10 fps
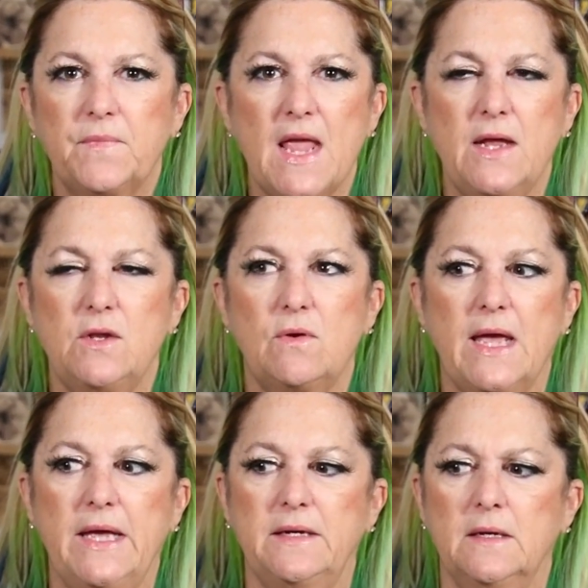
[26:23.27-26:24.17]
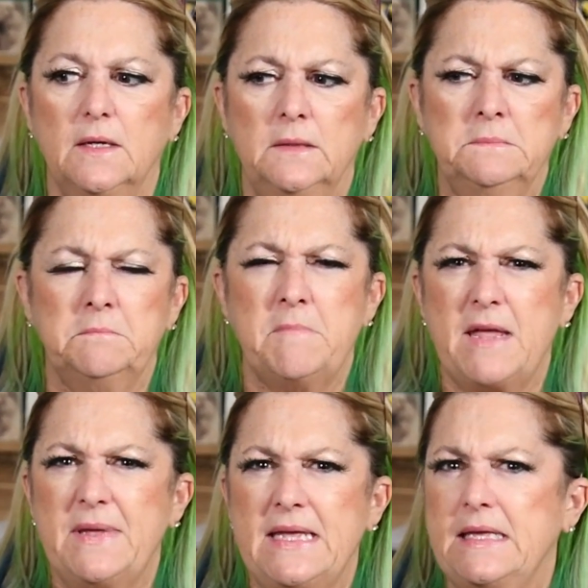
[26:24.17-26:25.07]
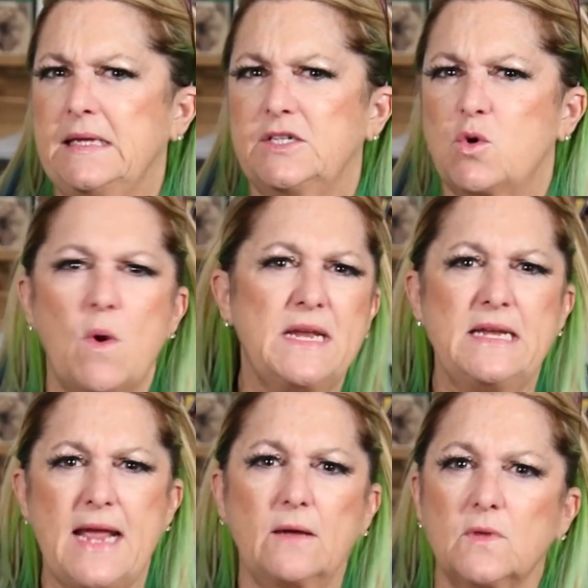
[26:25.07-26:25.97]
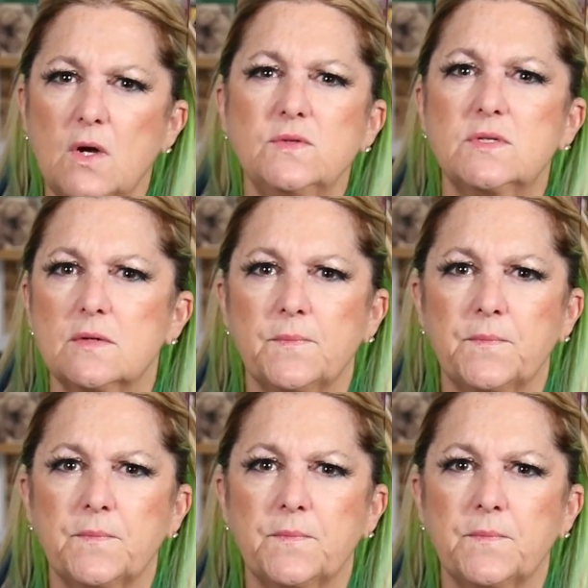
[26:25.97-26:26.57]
and you get maybe 20 downloads